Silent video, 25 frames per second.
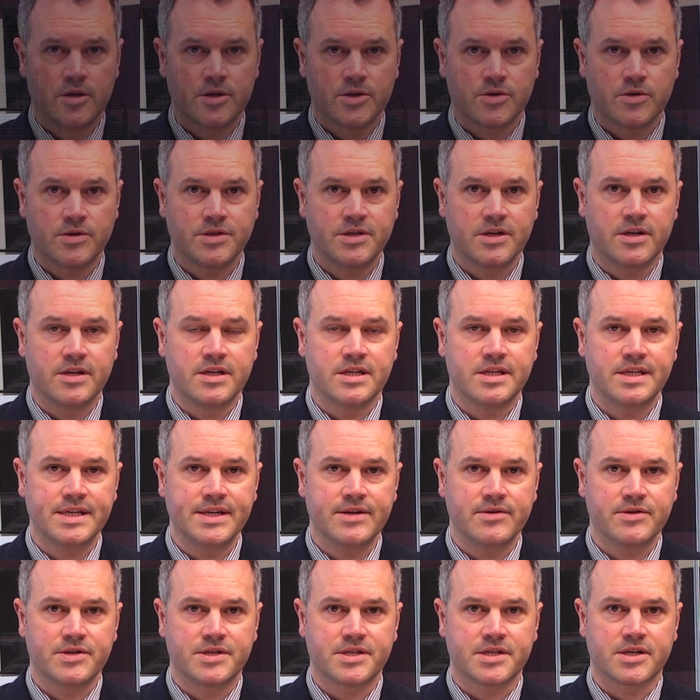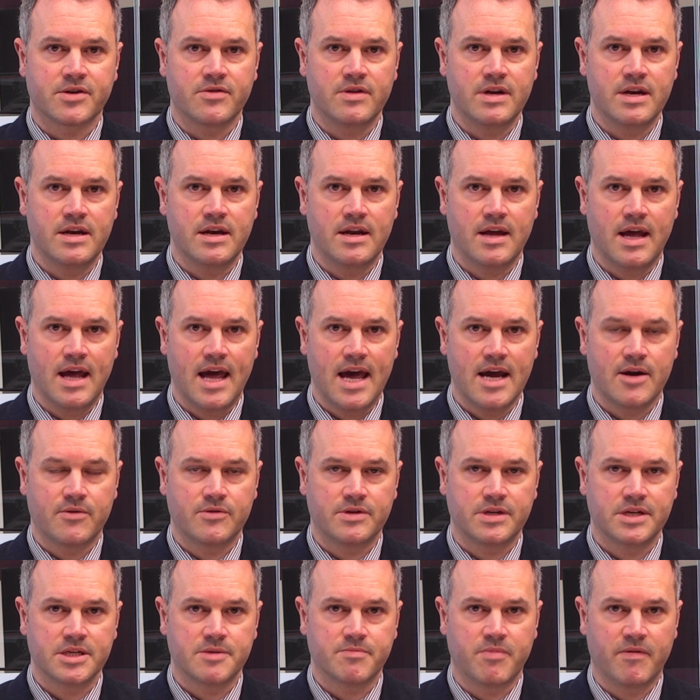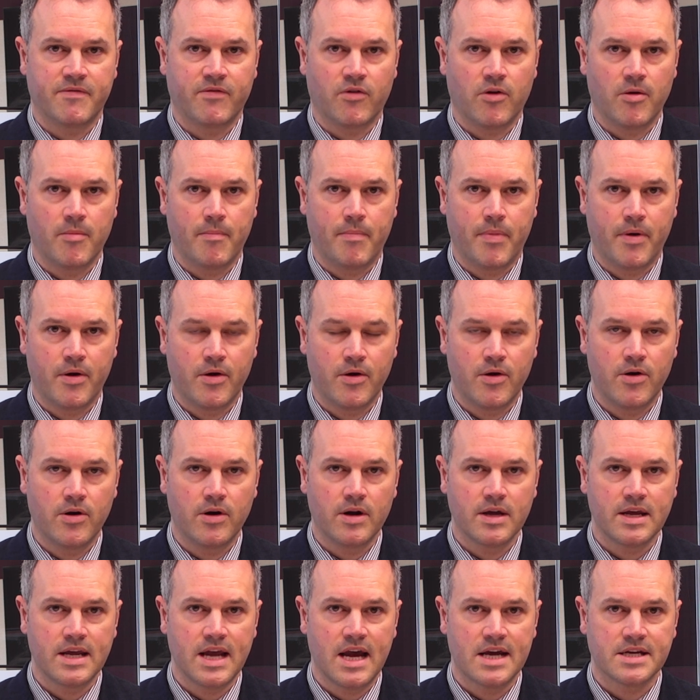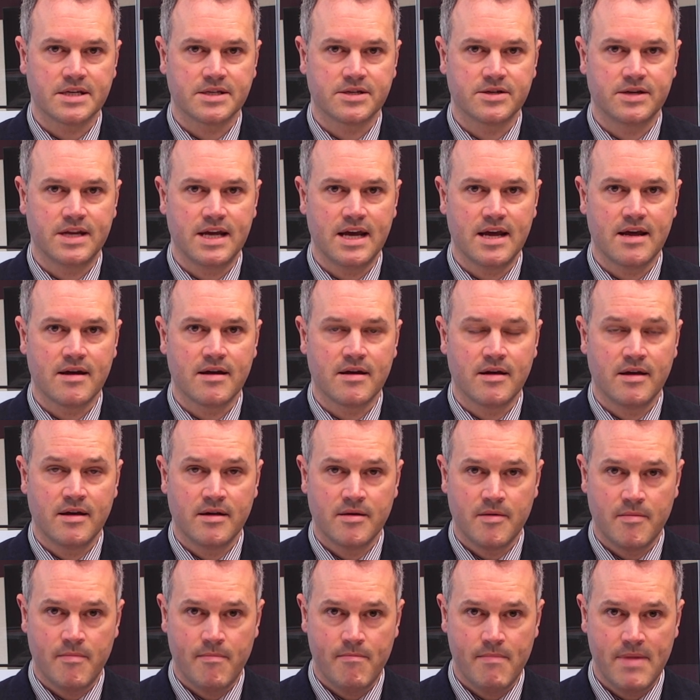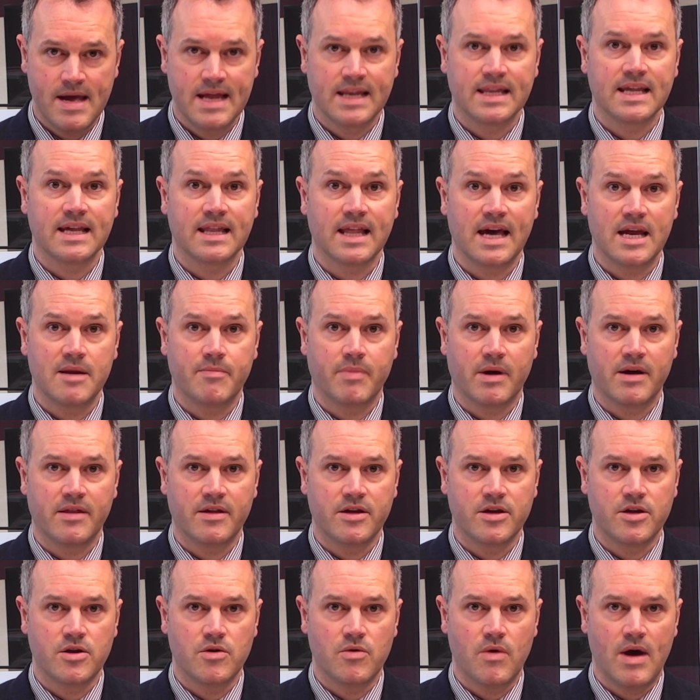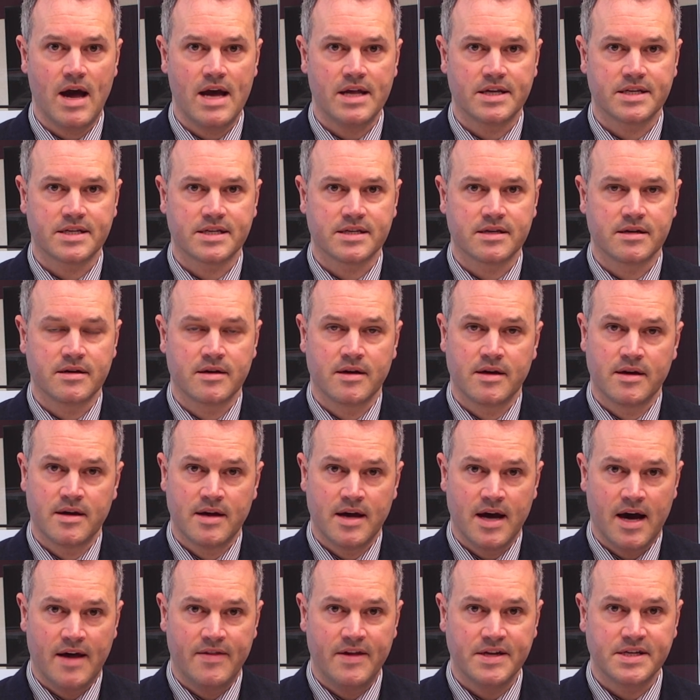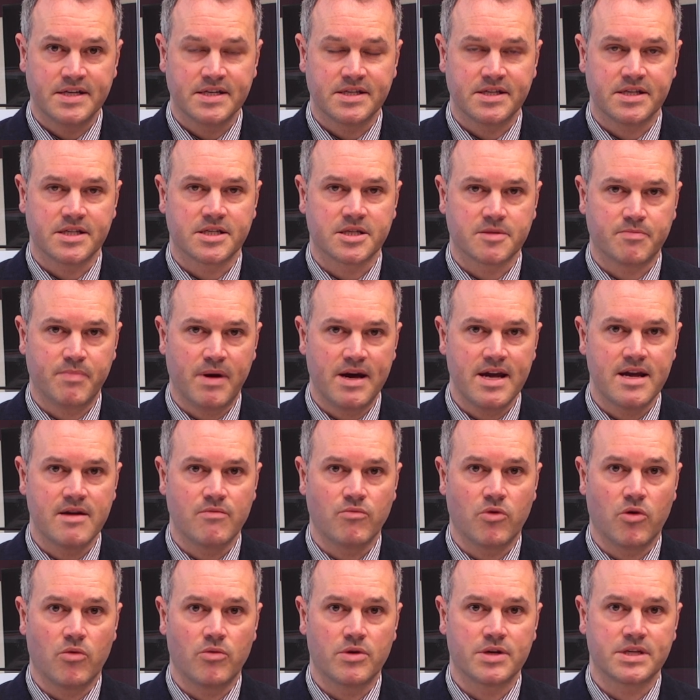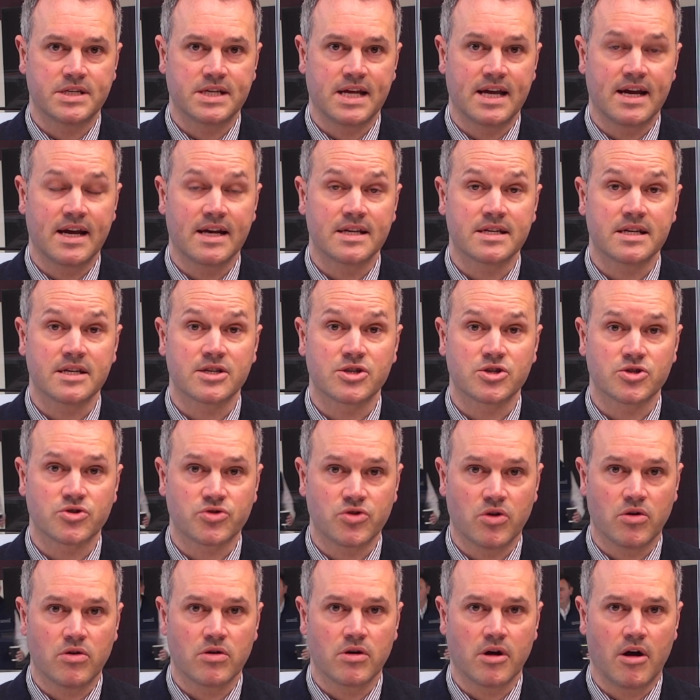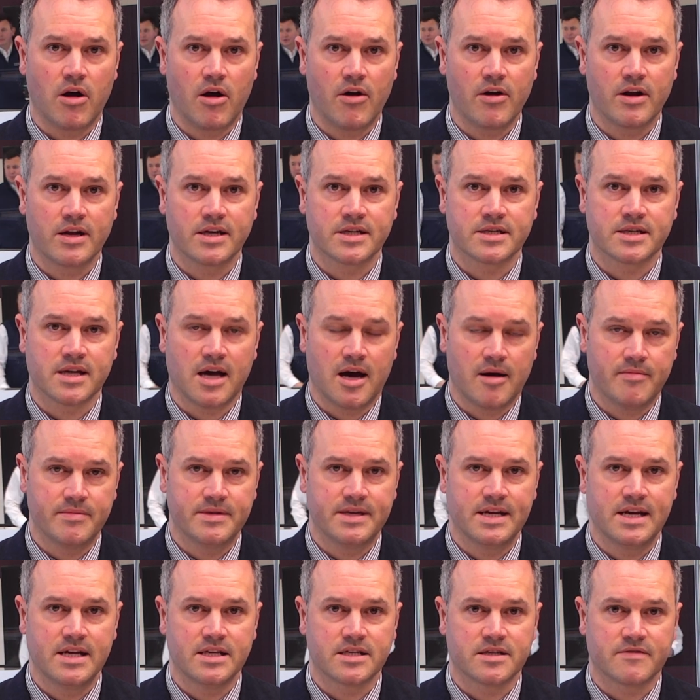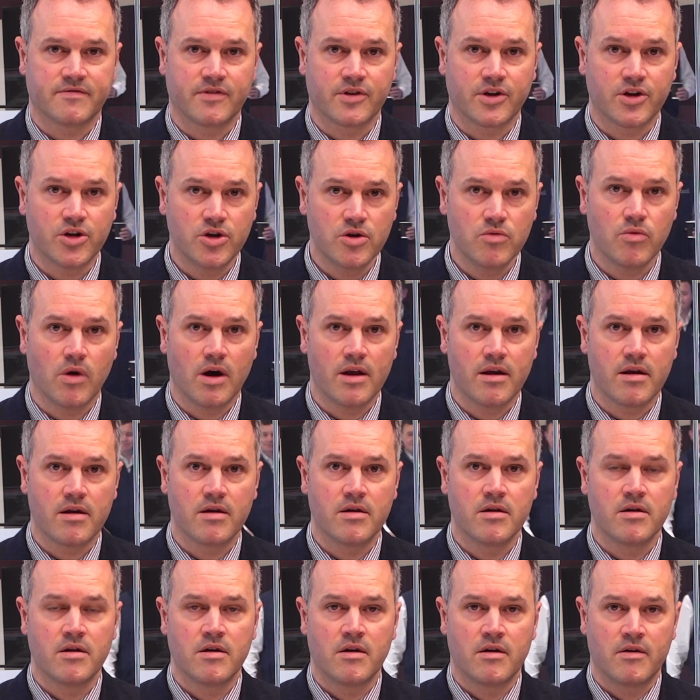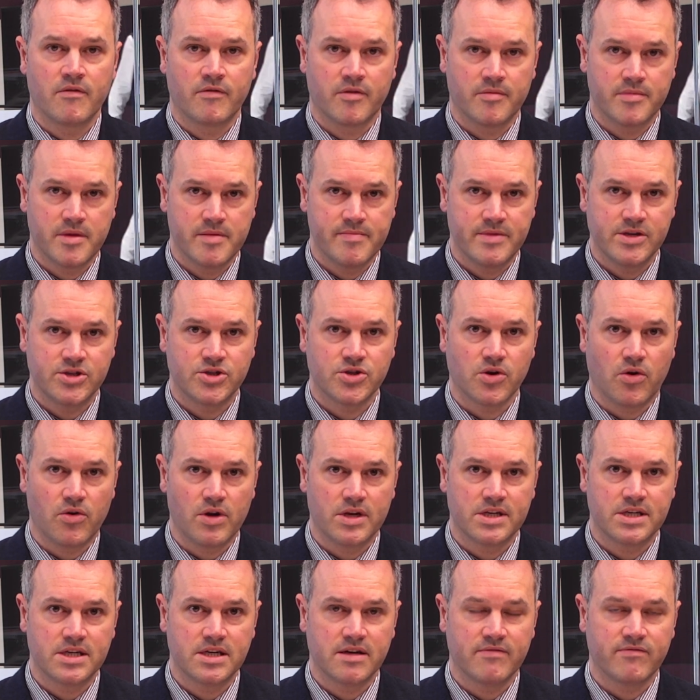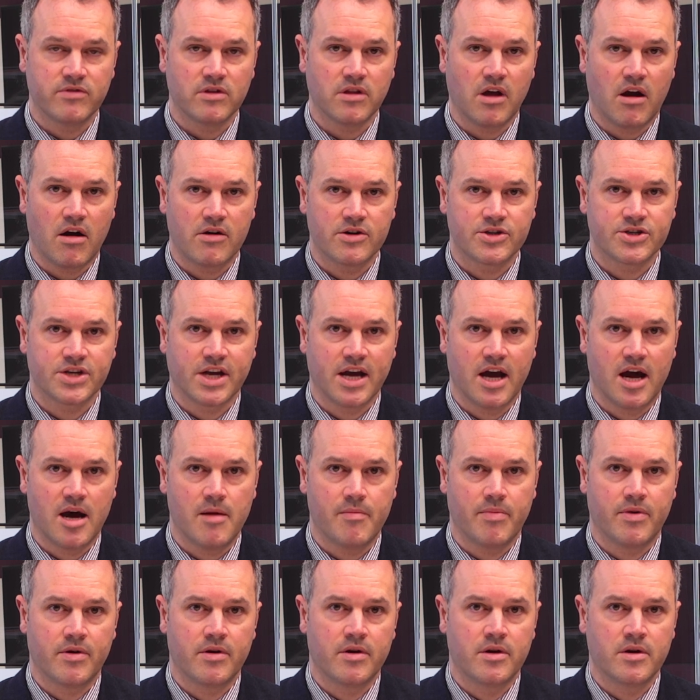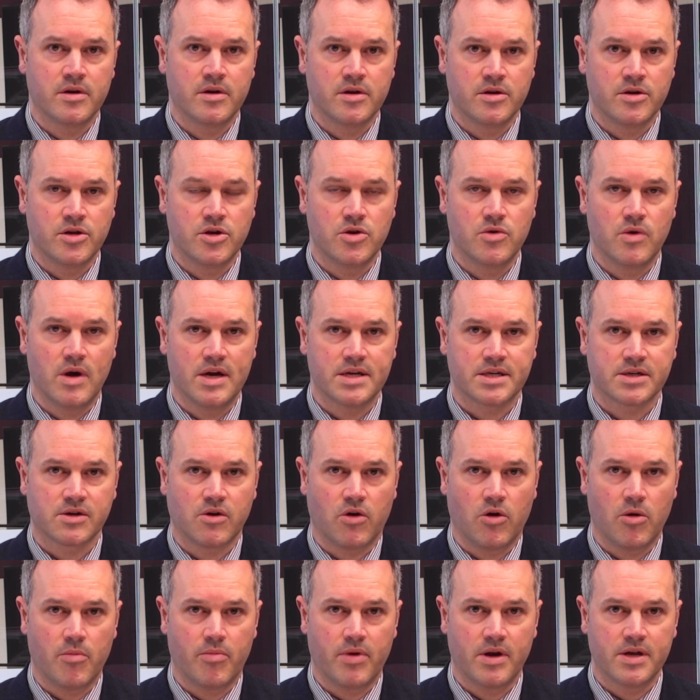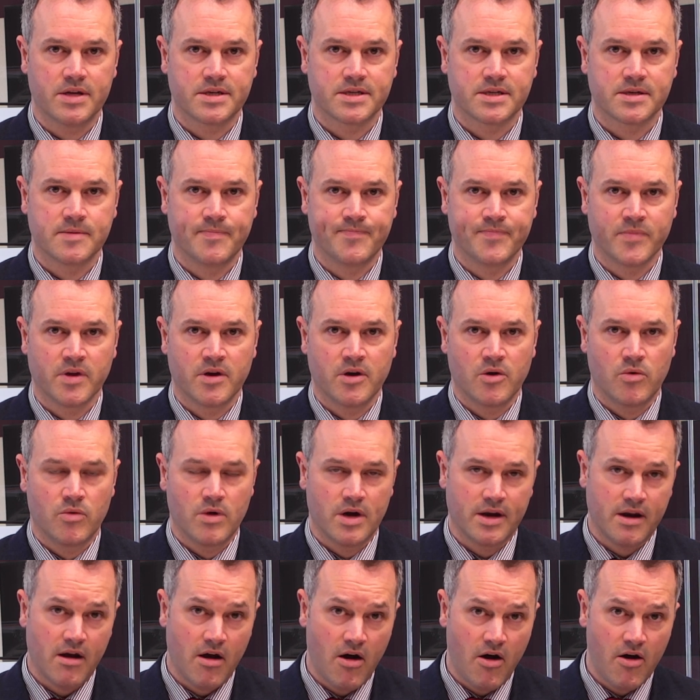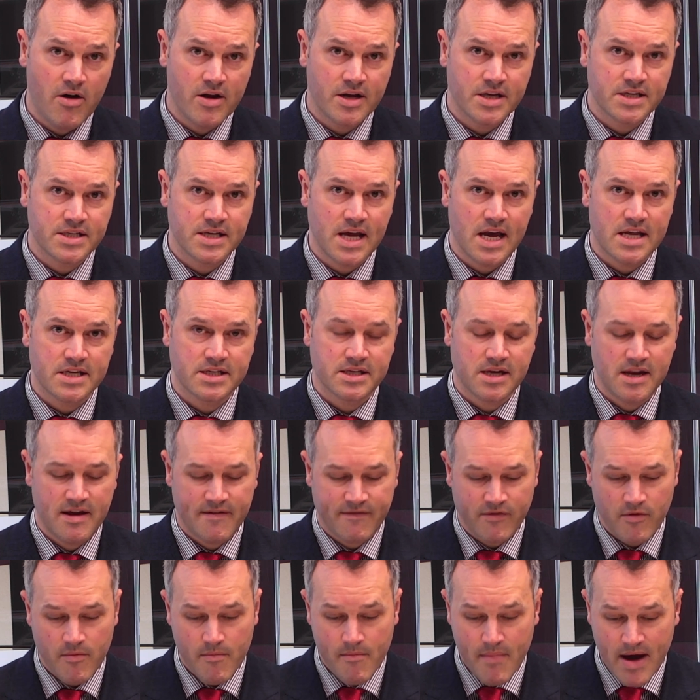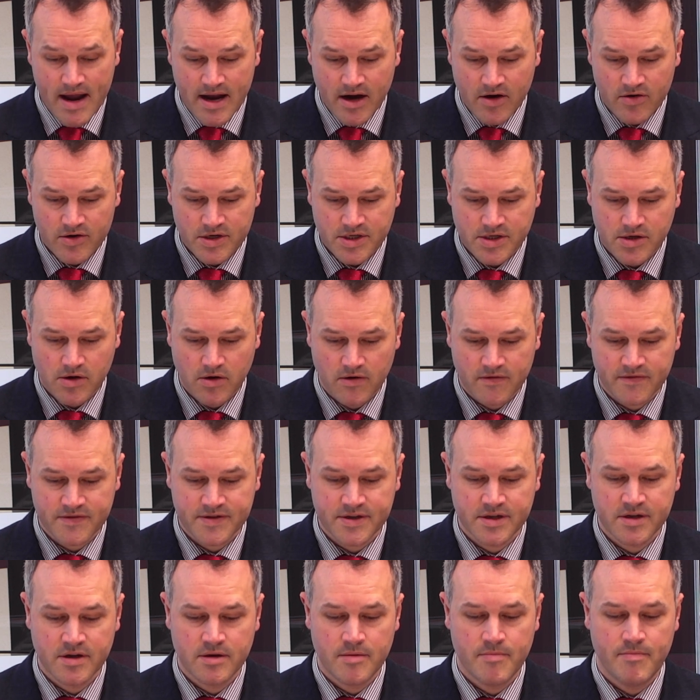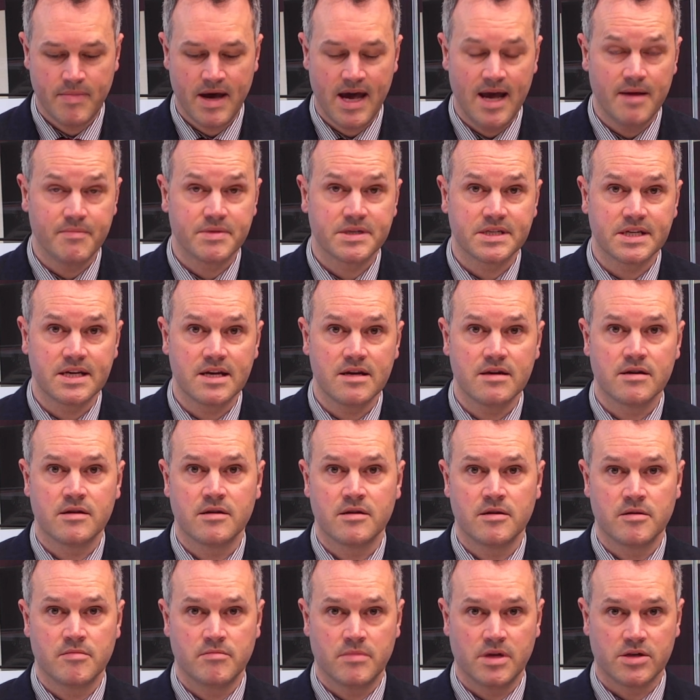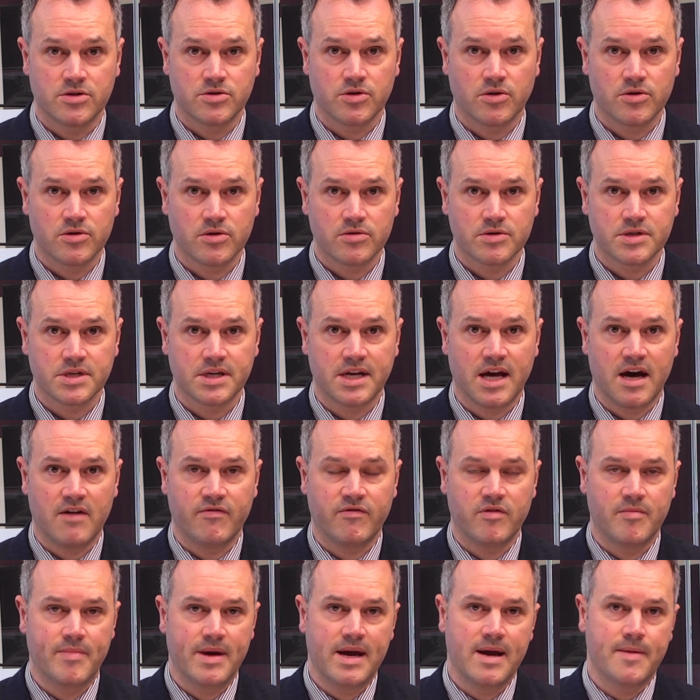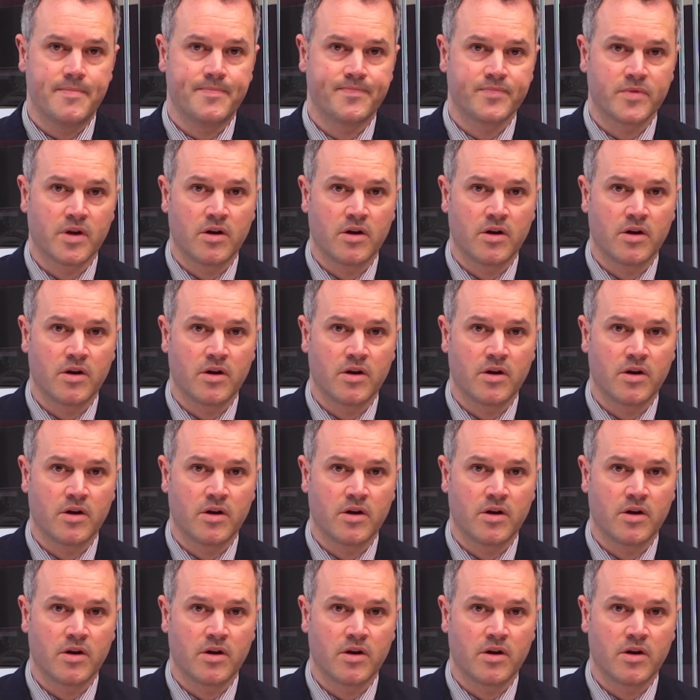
So, as you can see on screen, equities performed poorly yesterday, mainly led by the US, and this is despite what we're seeing as a strong earnings updates for Q1 from the majority of large cap US corporates. We had earnings yesterday from Microsoft, Pepsi, McDonald's, and Alphabet.